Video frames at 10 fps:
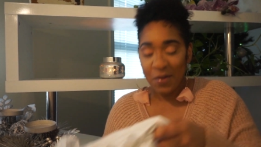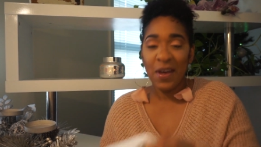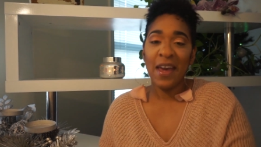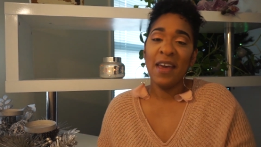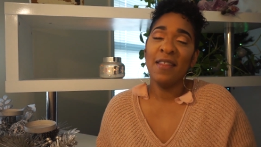
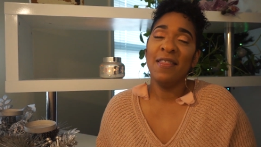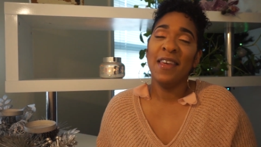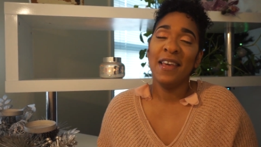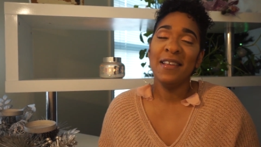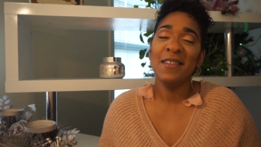Okay,
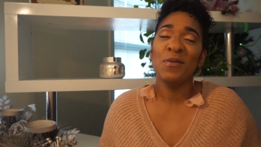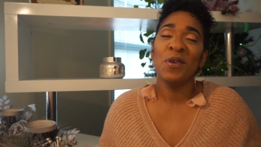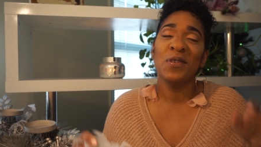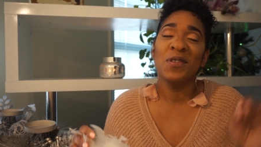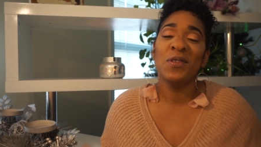these
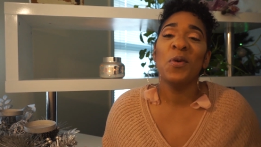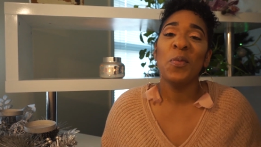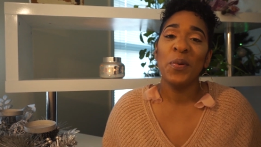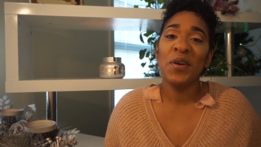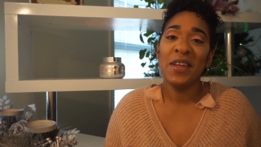were
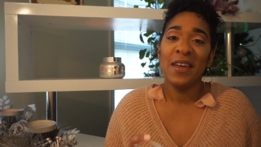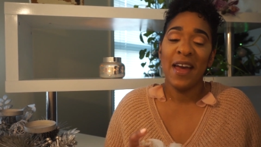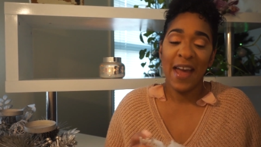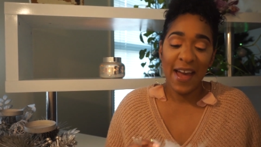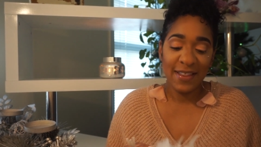so pretty.
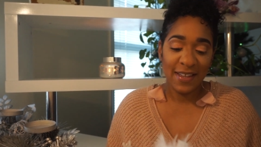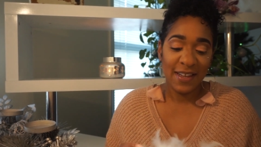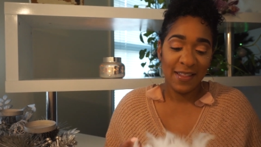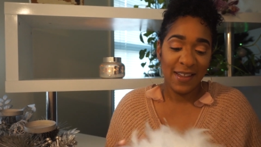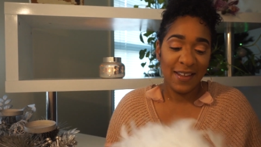I had to
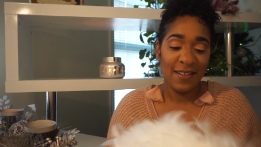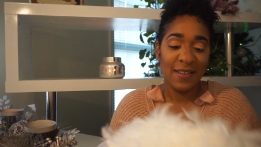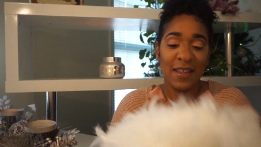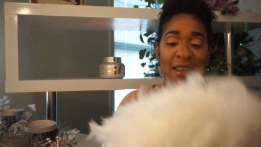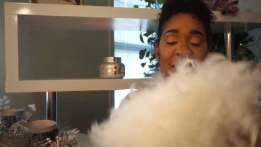get these.